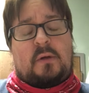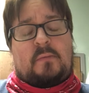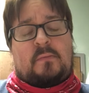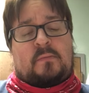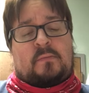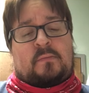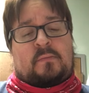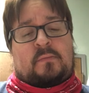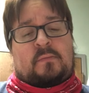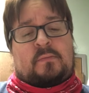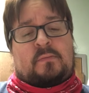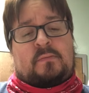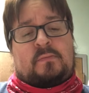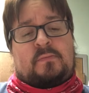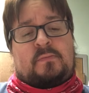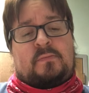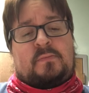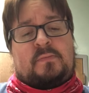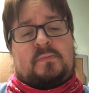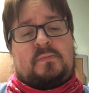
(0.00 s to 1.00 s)
Hmm.
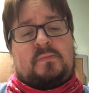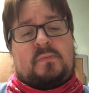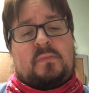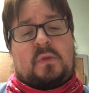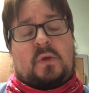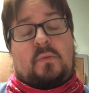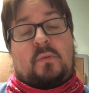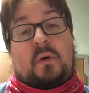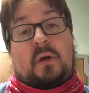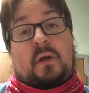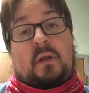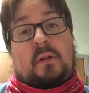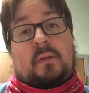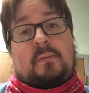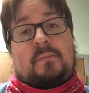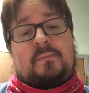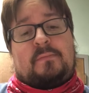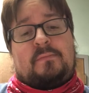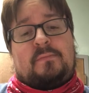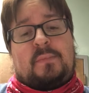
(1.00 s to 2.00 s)
Well,
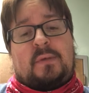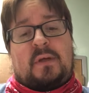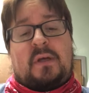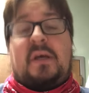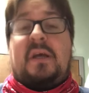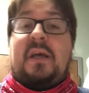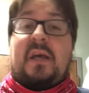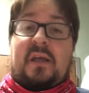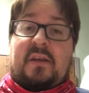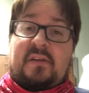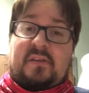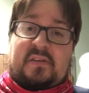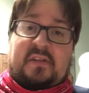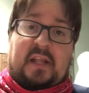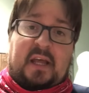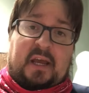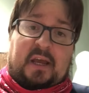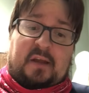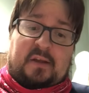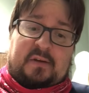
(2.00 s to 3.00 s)
it is
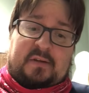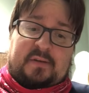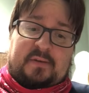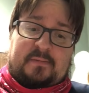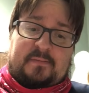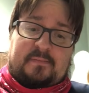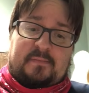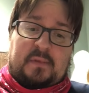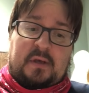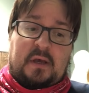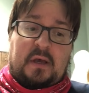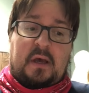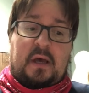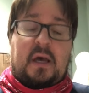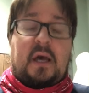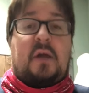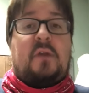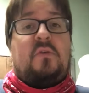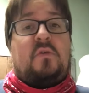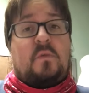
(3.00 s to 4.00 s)
late,
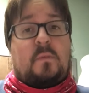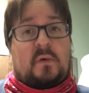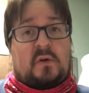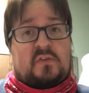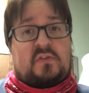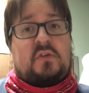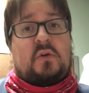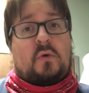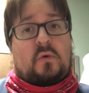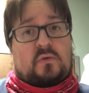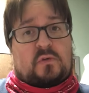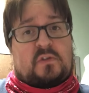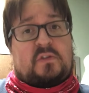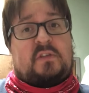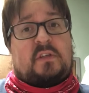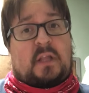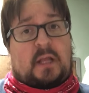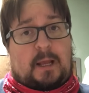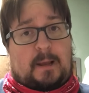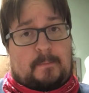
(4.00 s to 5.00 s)
and you must go to
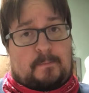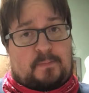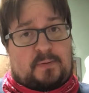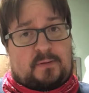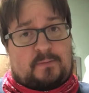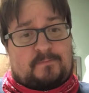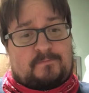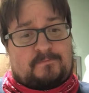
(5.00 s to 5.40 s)
sleep.